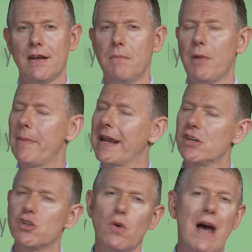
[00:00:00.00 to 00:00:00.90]
by making
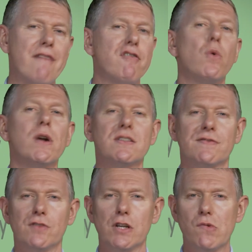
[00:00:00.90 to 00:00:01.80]
sure everyone is
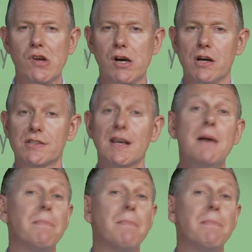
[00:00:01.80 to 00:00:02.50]
fully rehearsed.